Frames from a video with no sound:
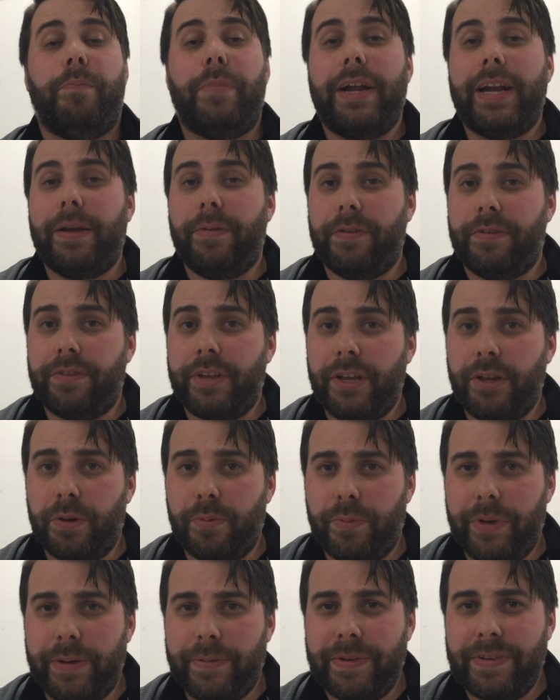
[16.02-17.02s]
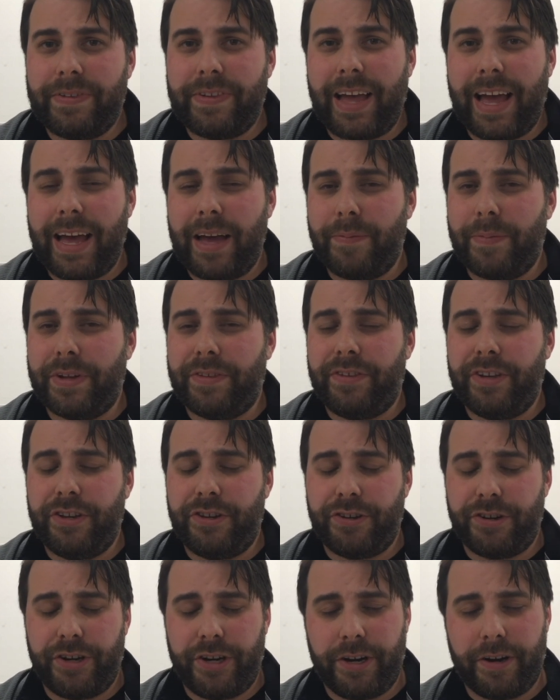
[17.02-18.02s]
My name is Daniel Bemiss. I'm a
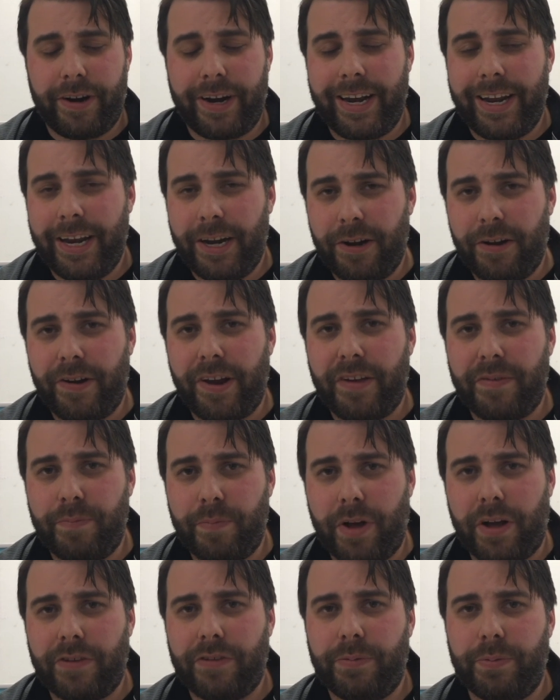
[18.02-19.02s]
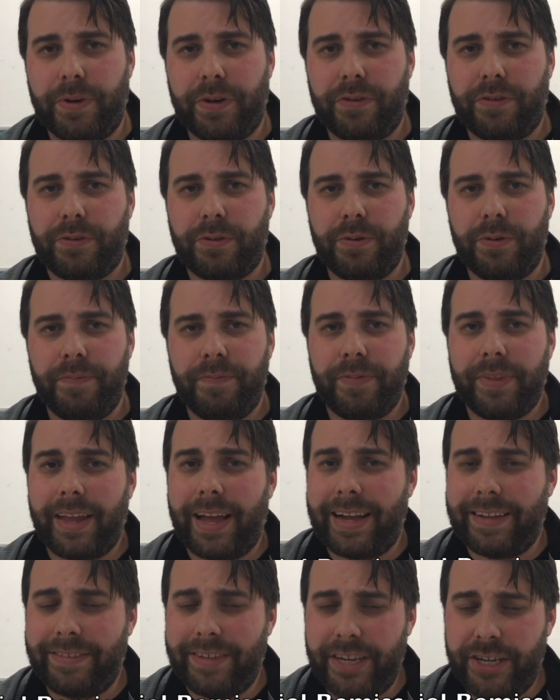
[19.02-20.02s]
teacher here at Henry F. Moss Middle School.
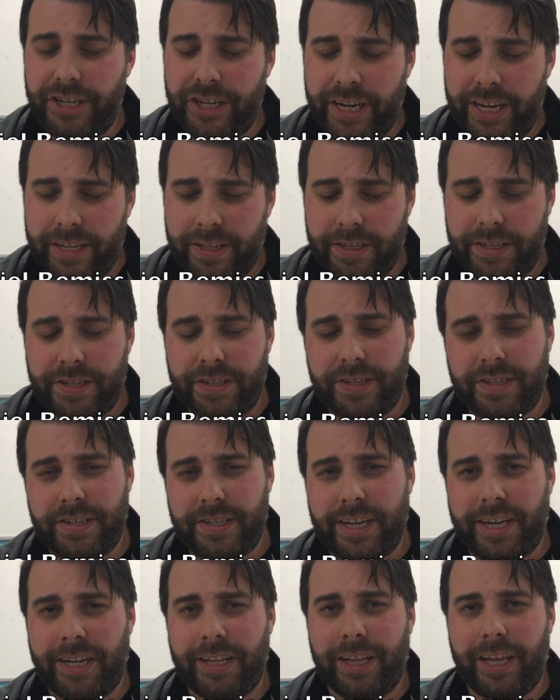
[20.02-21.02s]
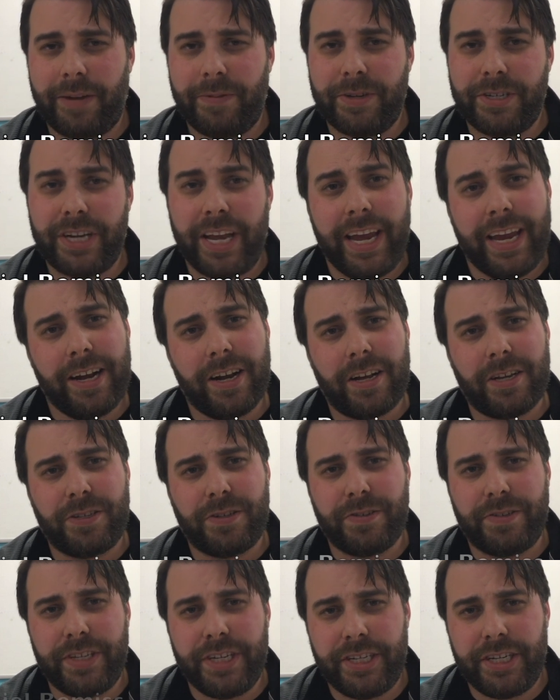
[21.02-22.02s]
I teach English as a second language and
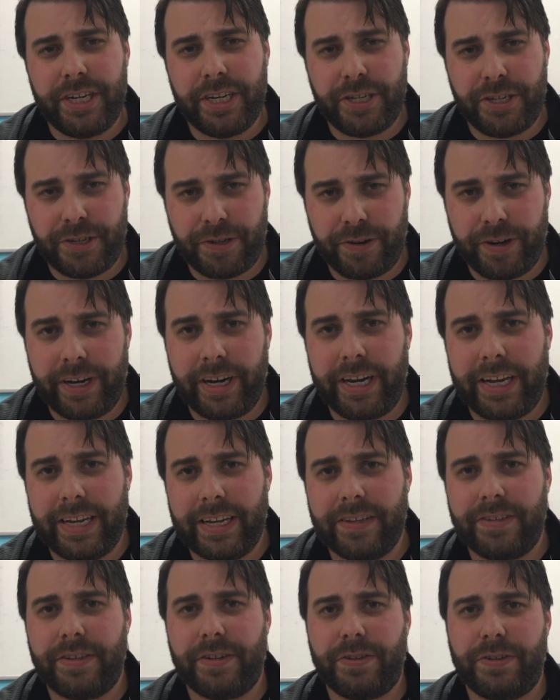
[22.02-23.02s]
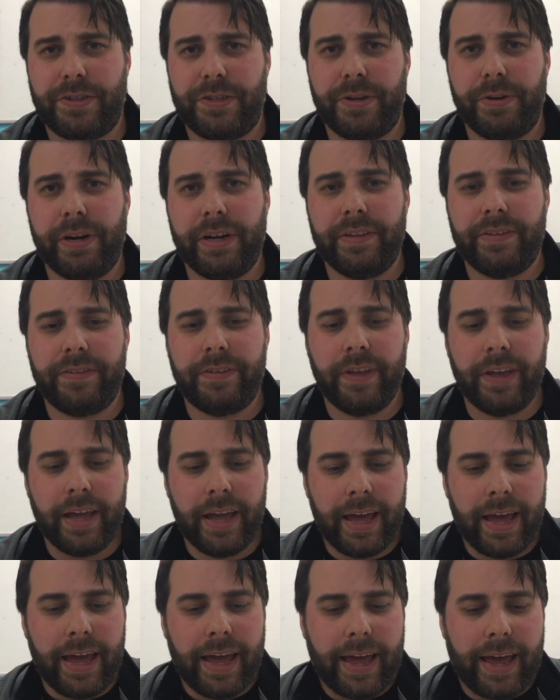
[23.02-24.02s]
also teach history to ESL students.
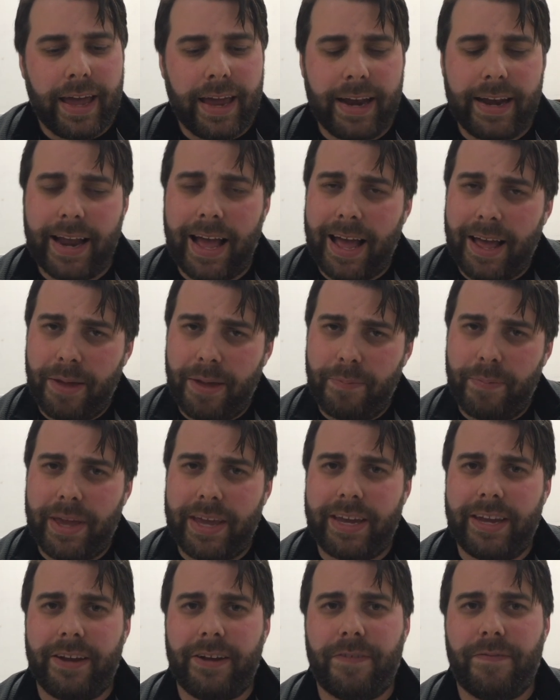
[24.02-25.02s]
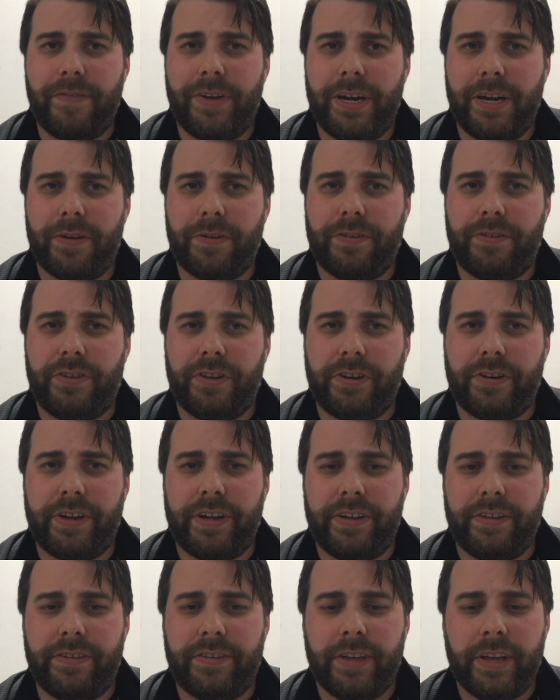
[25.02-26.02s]
And I'm making a video
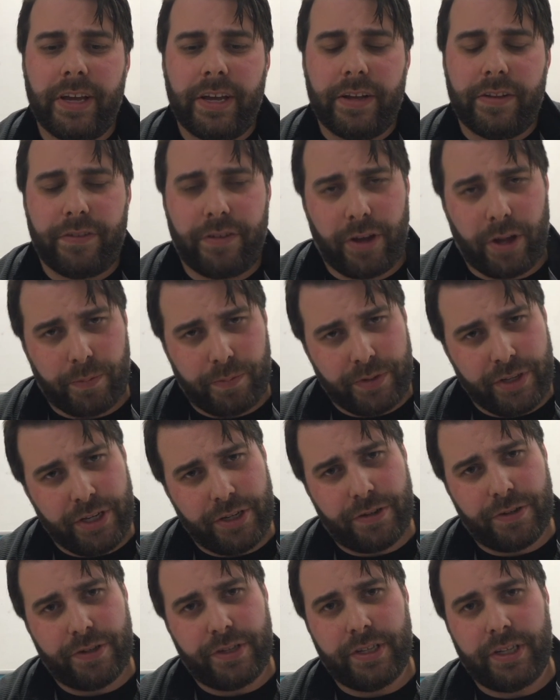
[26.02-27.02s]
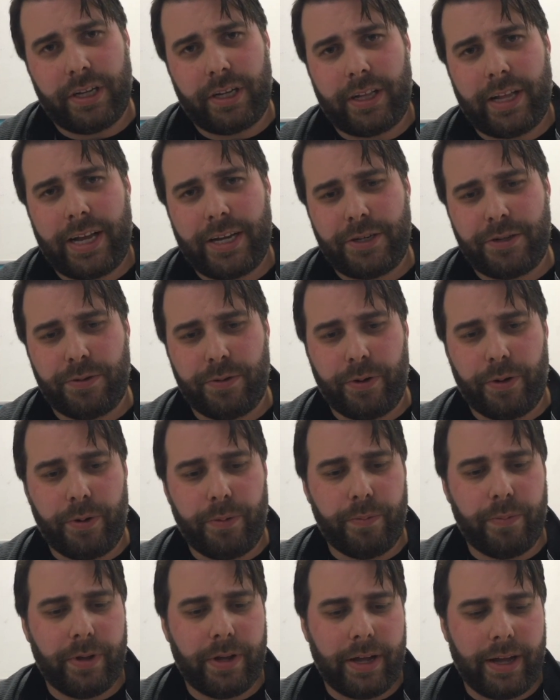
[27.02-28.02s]
series to help teachers in the
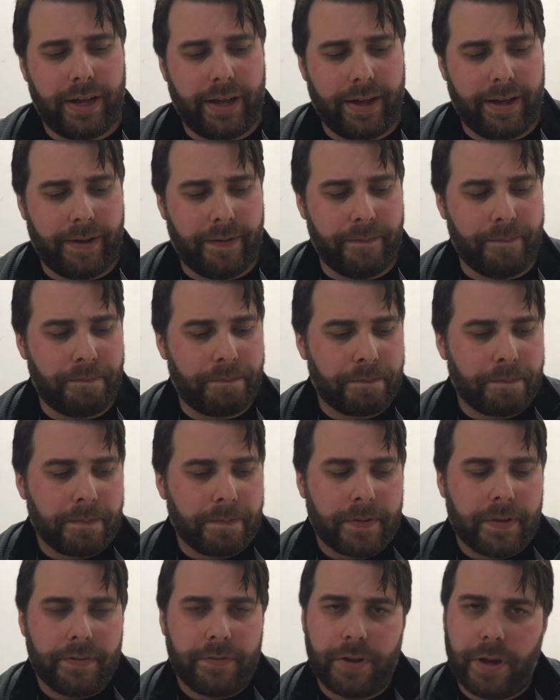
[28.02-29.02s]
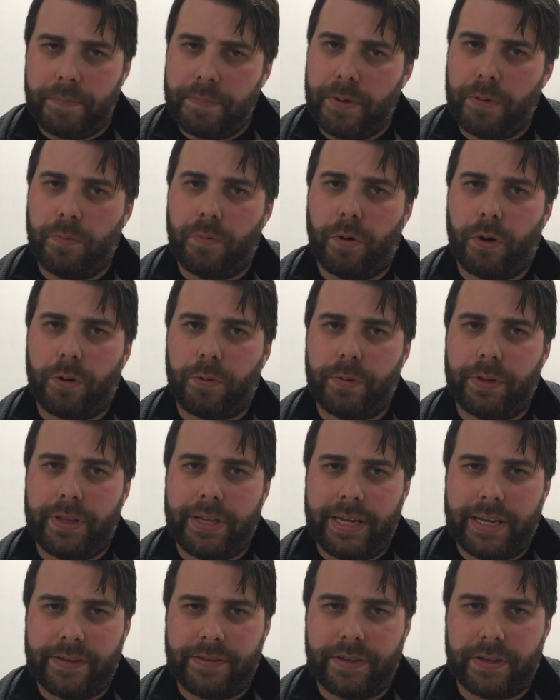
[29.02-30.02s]
classroom to help them work with
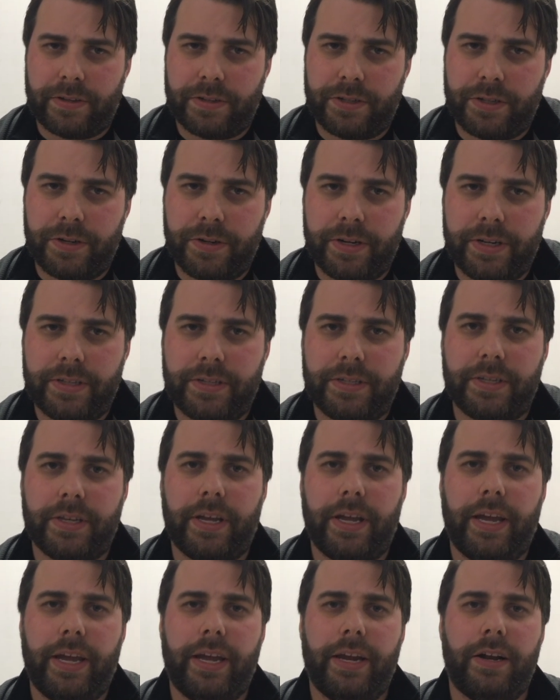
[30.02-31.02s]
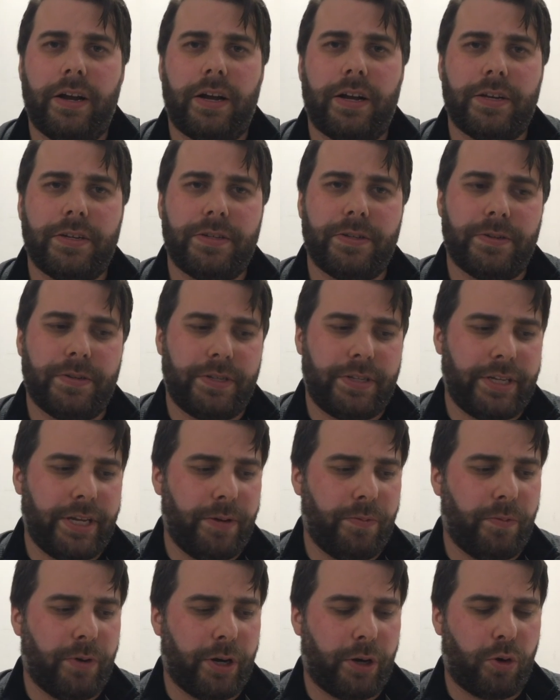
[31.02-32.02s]
ESL students and also
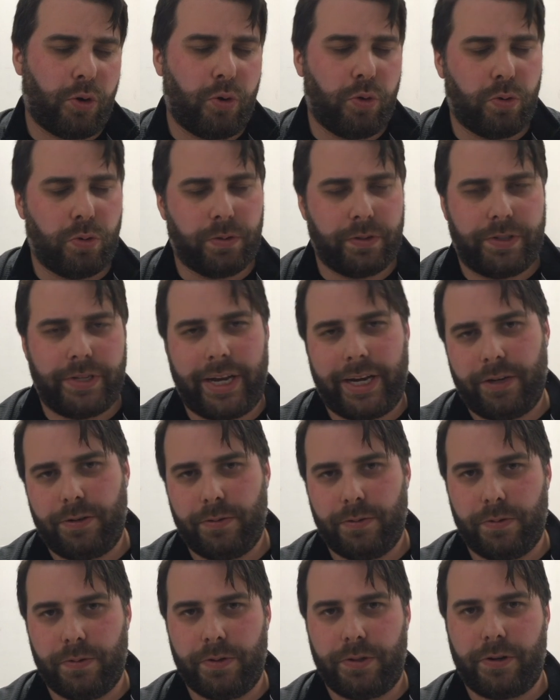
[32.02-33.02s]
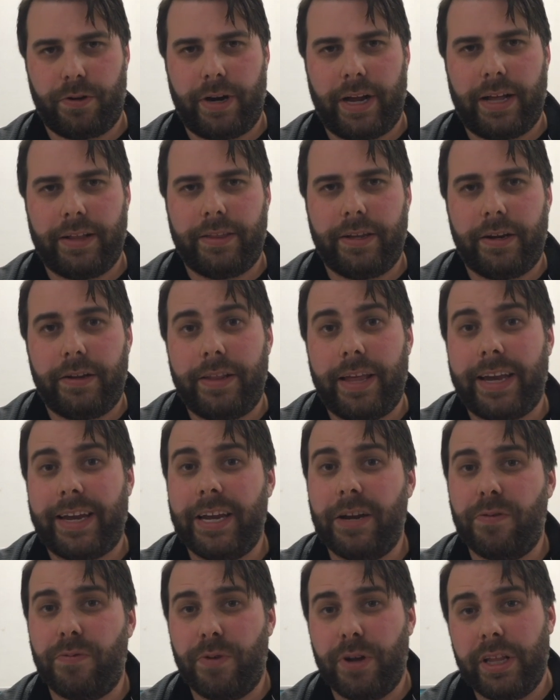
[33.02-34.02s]
see what cool tech tools are out there that
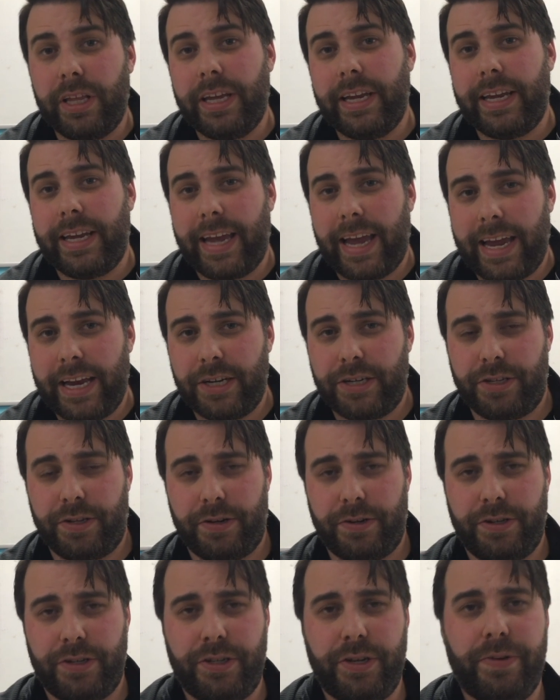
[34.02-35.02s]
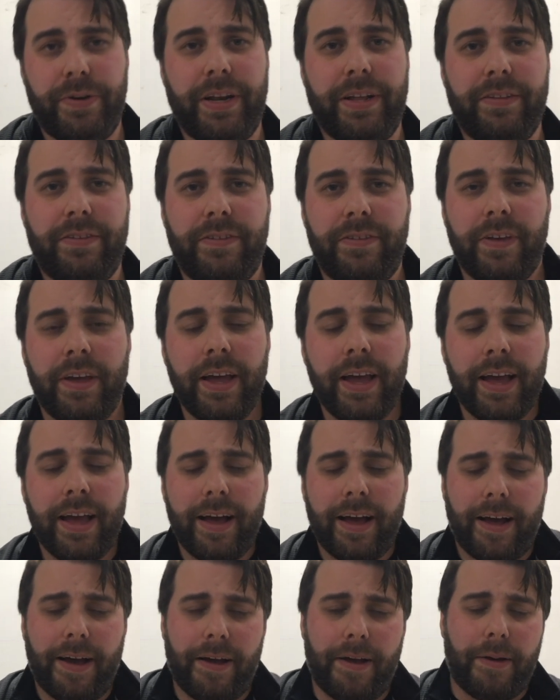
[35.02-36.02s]
can really engage their students.
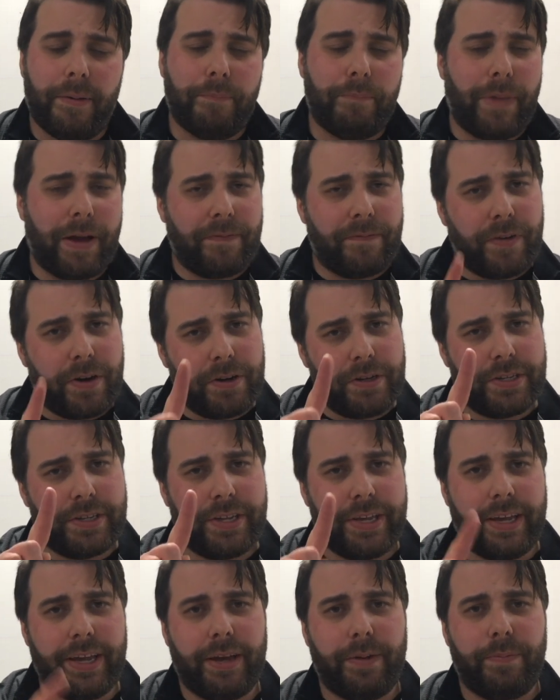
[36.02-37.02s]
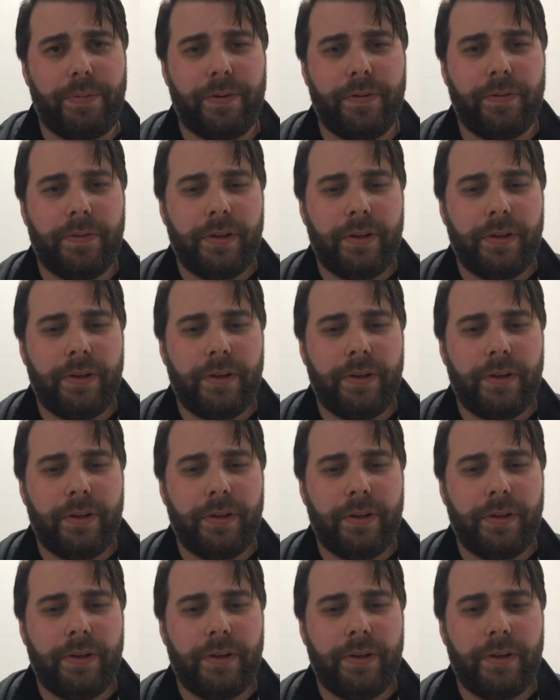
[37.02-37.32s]
My first tip